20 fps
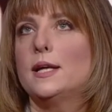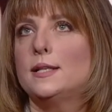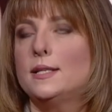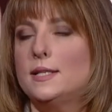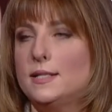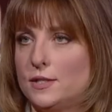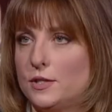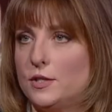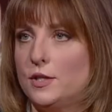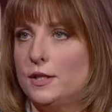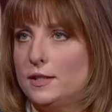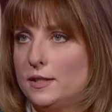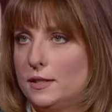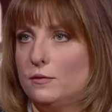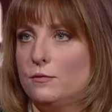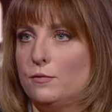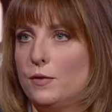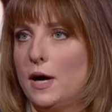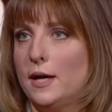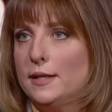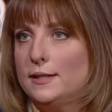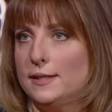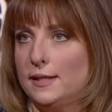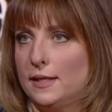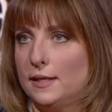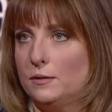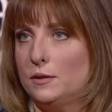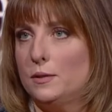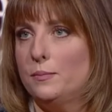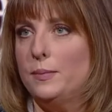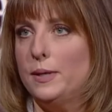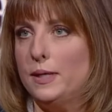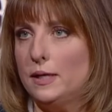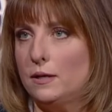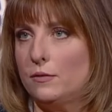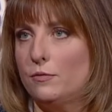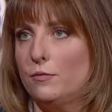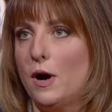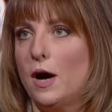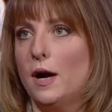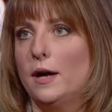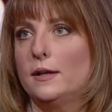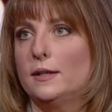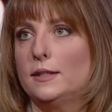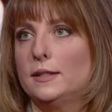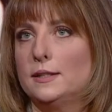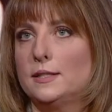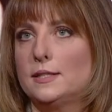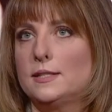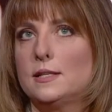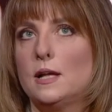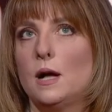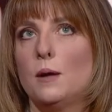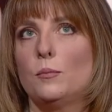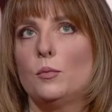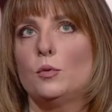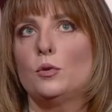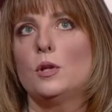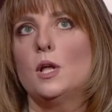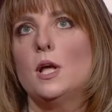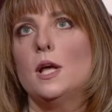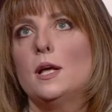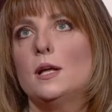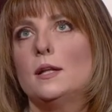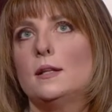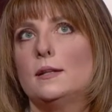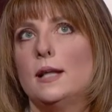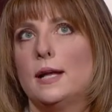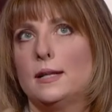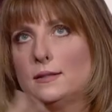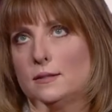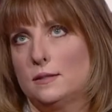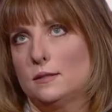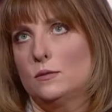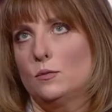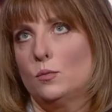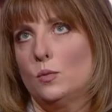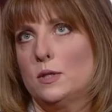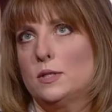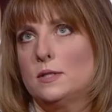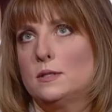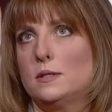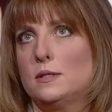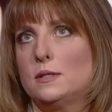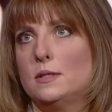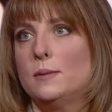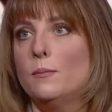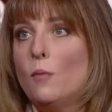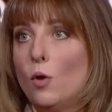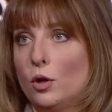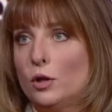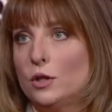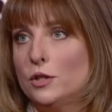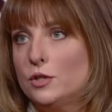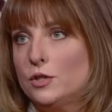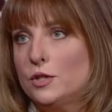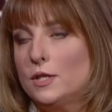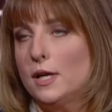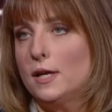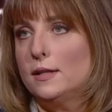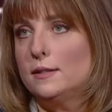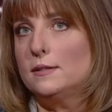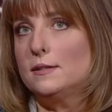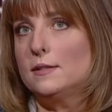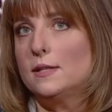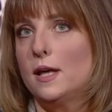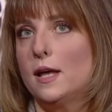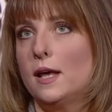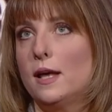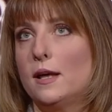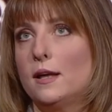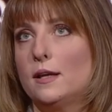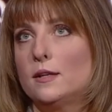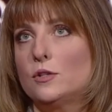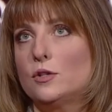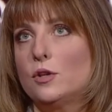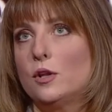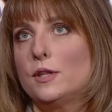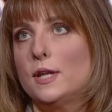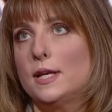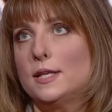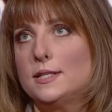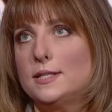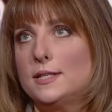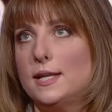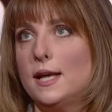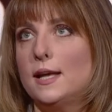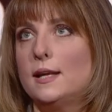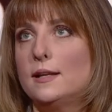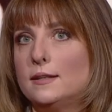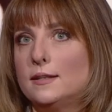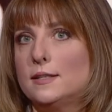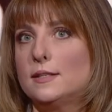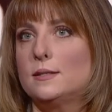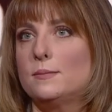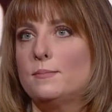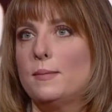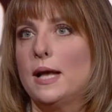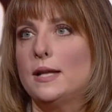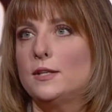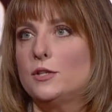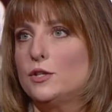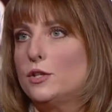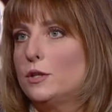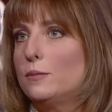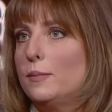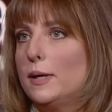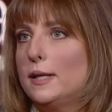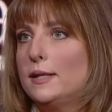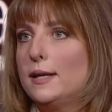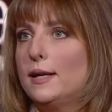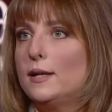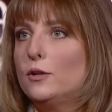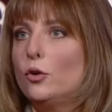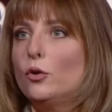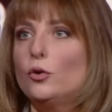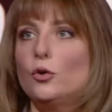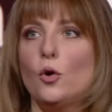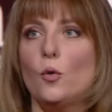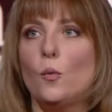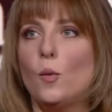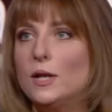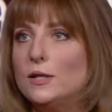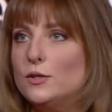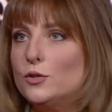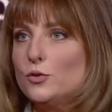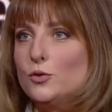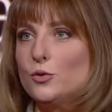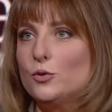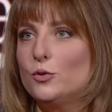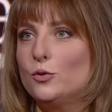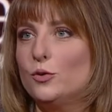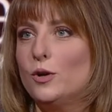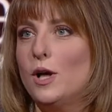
district in Fatih, the big fire in Istanbul, that was demolished. And uh, so they stay in this mansion, but they don't know what to,